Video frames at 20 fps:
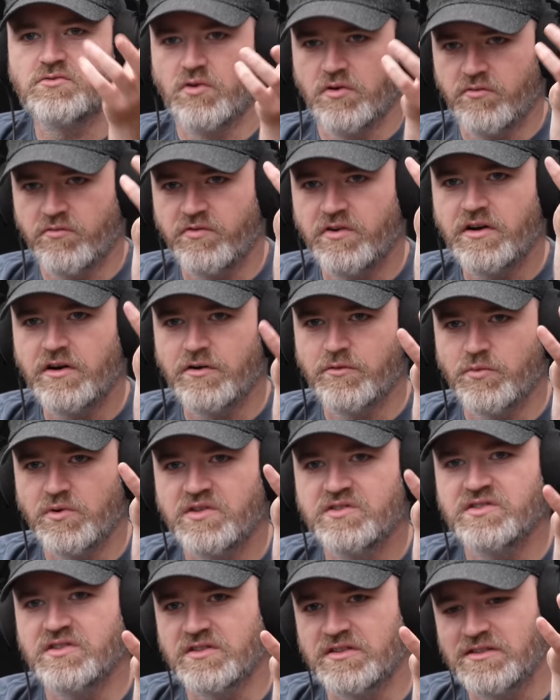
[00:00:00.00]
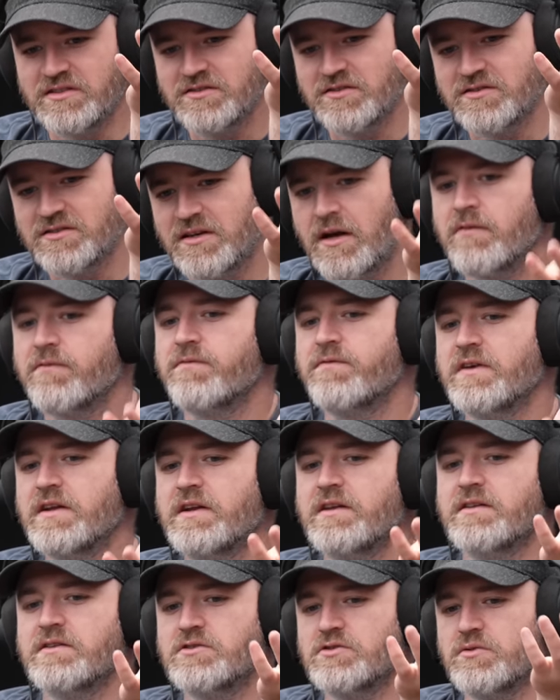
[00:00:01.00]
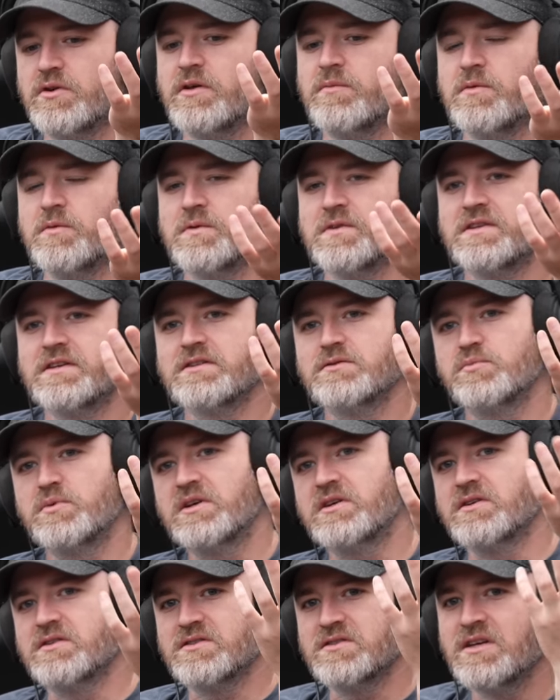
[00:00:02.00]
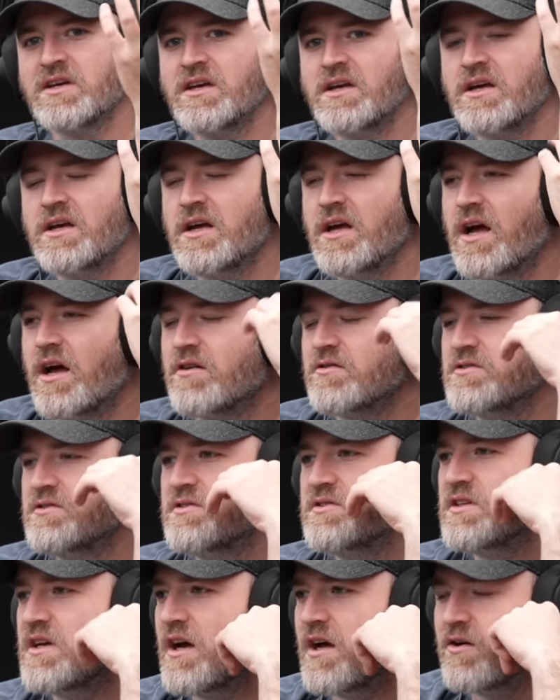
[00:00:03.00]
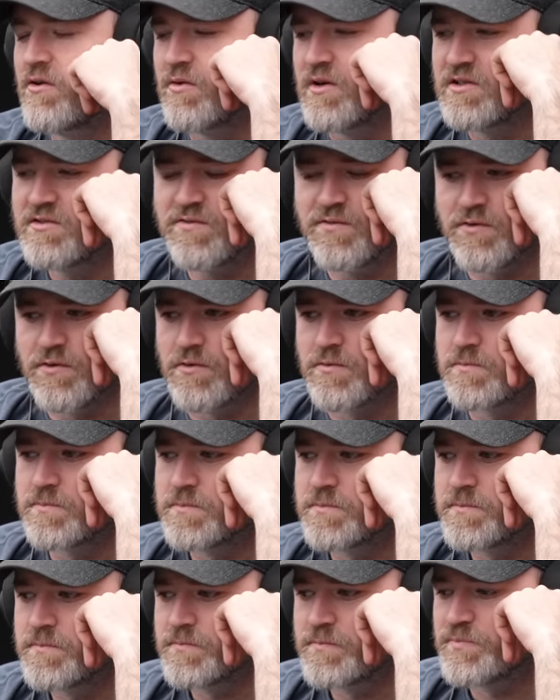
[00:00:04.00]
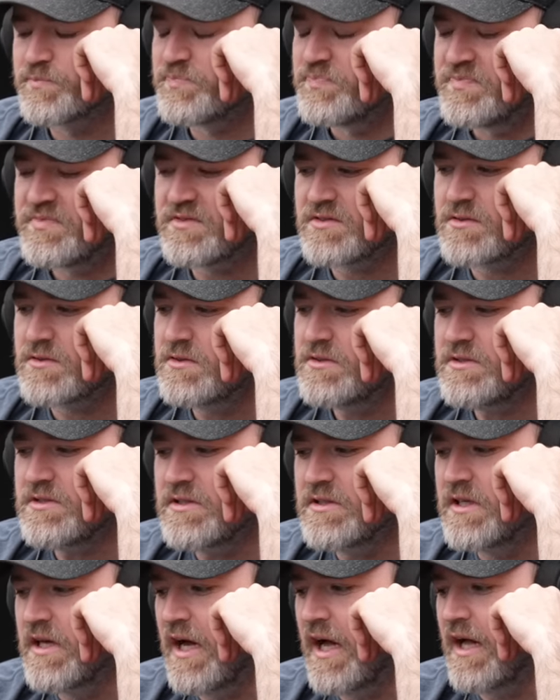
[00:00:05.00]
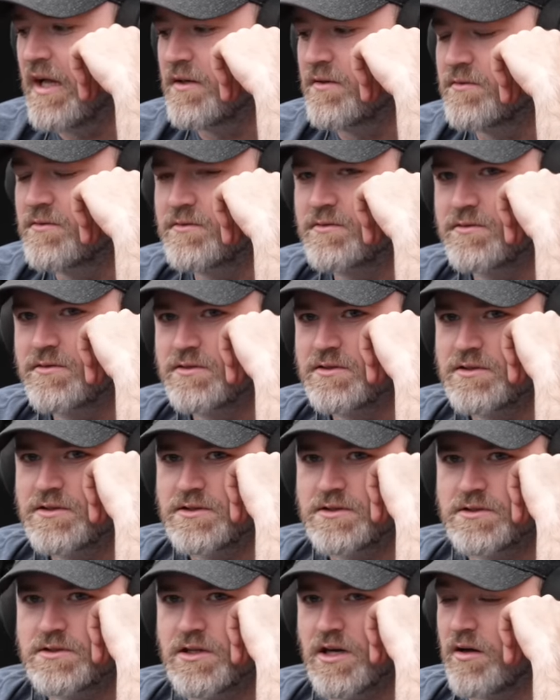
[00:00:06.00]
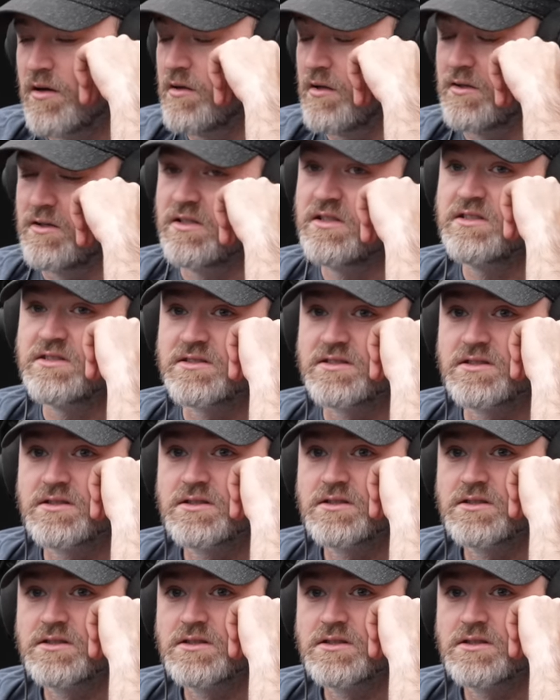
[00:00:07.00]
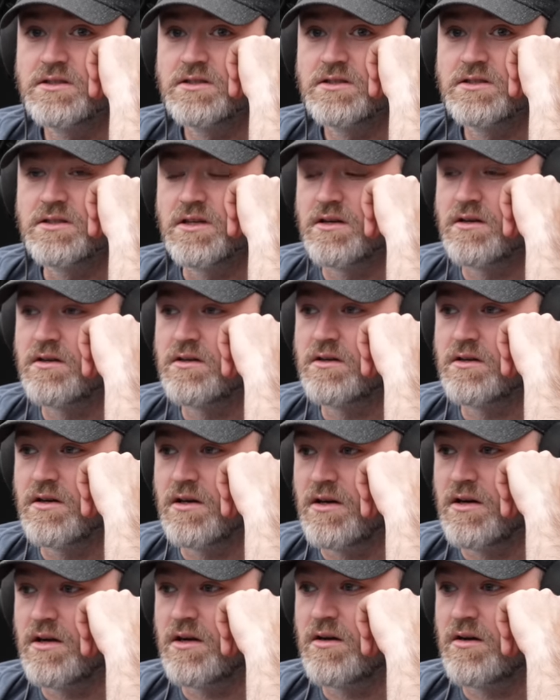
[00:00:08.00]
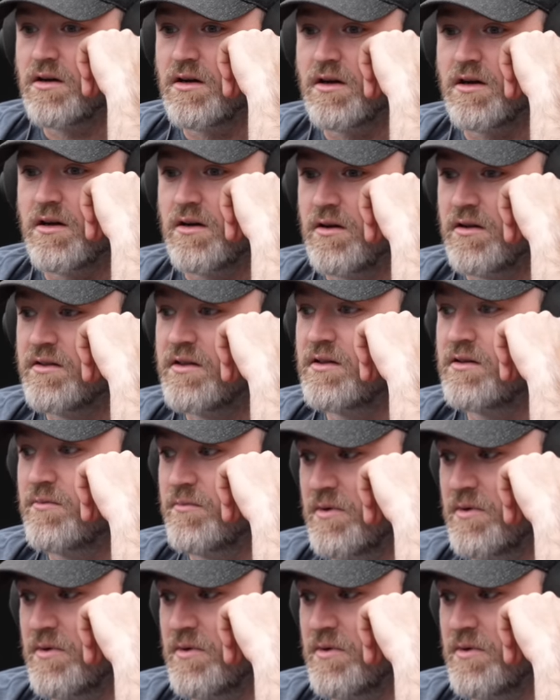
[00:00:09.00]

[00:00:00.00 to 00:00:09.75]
very recently, so it's kind of fitting that you hit me with this because I was using iOS for a couple months. At least. I think it might